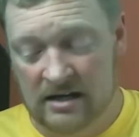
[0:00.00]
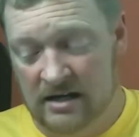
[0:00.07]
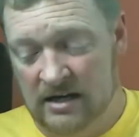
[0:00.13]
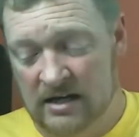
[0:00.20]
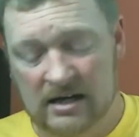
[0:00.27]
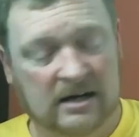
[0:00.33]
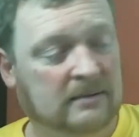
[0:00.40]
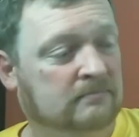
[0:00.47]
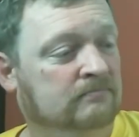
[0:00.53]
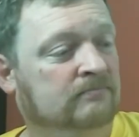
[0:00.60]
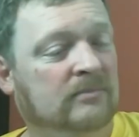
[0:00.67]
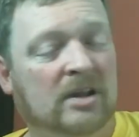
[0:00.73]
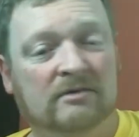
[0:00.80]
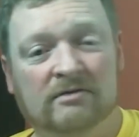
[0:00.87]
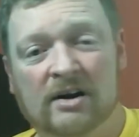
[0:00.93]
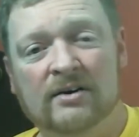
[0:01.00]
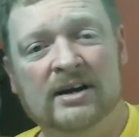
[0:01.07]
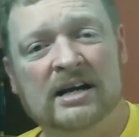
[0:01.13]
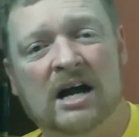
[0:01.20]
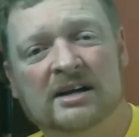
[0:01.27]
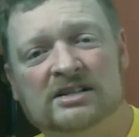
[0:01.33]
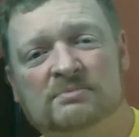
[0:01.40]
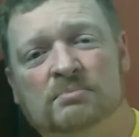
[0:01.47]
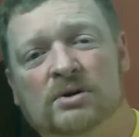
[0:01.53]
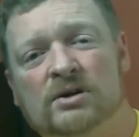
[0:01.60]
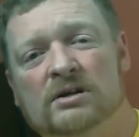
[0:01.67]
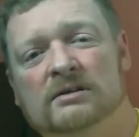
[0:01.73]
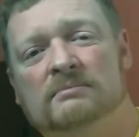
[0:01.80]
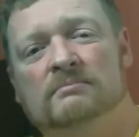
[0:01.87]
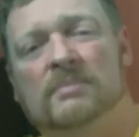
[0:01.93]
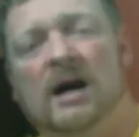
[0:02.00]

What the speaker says: Very nice book.